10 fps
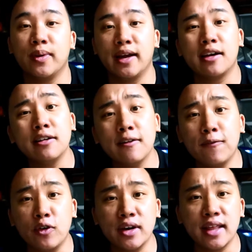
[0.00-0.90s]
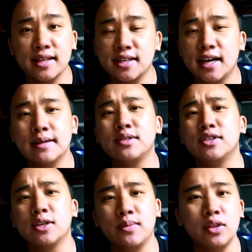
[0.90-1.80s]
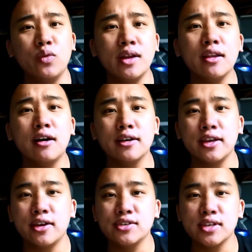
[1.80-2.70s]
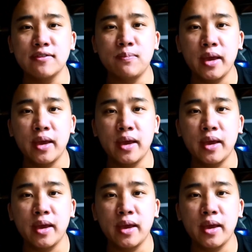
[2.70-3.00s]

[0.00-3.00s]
but I couldn't afford it at the time, so it took me 3 long years of